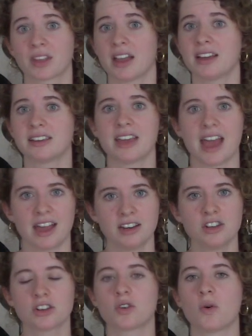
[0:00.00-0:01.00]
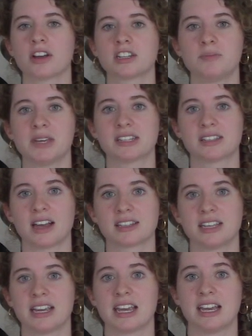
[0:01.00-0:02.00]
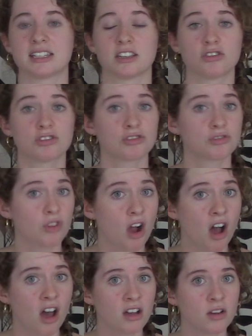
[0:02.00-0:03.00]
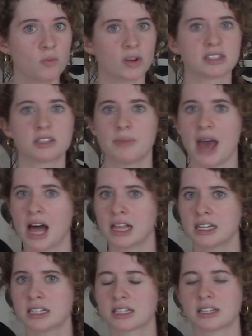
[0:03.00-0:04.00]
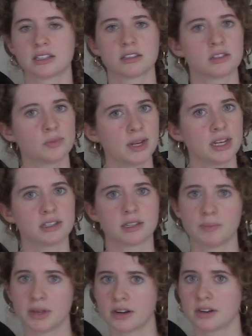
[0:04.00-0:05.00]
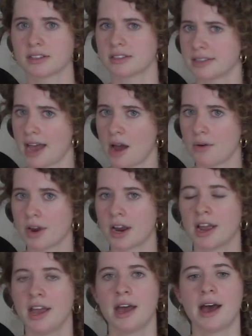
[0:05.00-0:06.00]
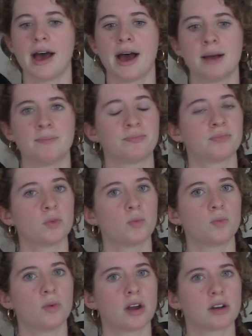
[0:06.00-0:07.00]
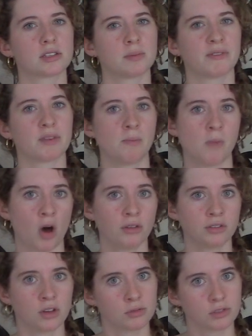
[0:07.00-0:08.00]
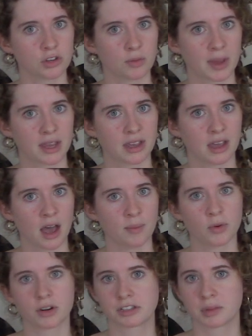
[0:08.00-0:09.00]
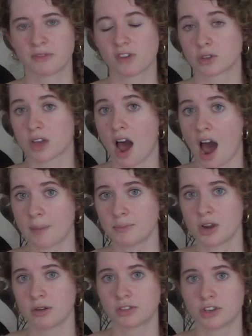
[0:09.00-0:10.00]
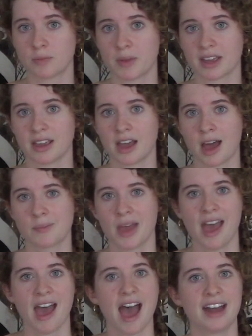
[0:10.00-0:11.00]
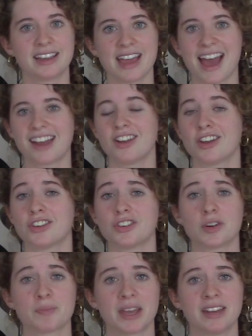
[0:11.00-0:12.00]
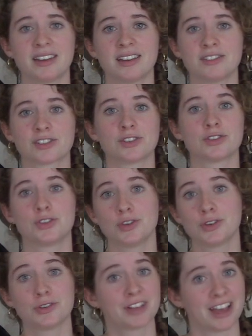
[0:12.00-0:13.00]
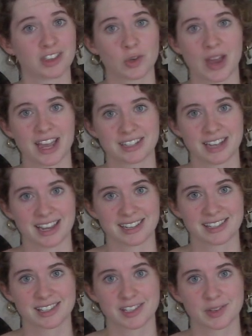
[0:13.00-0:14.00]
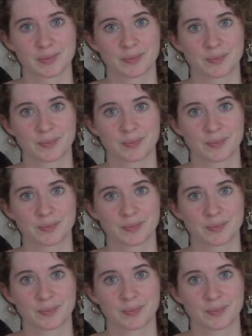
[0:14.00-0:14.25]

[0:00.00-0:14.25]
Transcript: Again, you're going to be assessing, is it strong? What's the balance? Is it sweet? Is it bitter? Is it sour? What are some of the malt notes you're picking up? What are some of those hop notes you're picking up? And again, your opinions, do you like the way it tastes?